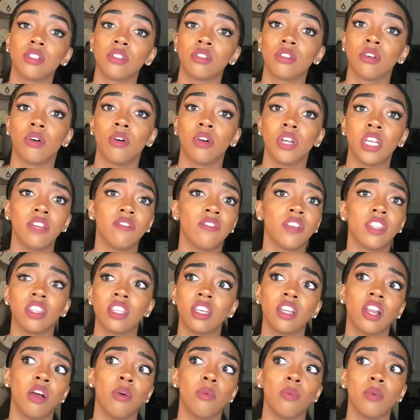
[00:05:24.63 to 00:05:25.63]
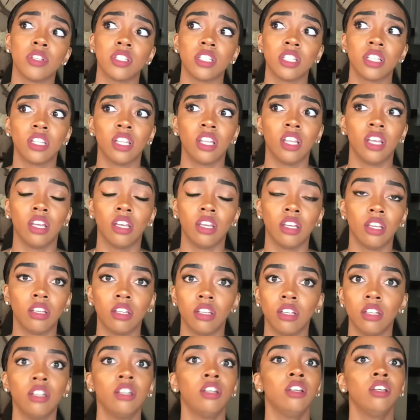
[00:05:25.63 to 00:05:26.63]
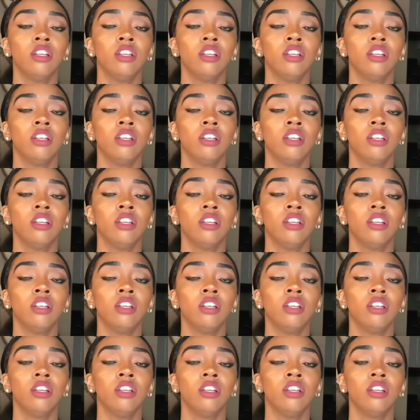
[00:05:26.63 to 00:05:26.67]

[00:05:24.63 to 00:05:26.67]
So even then I wasn't like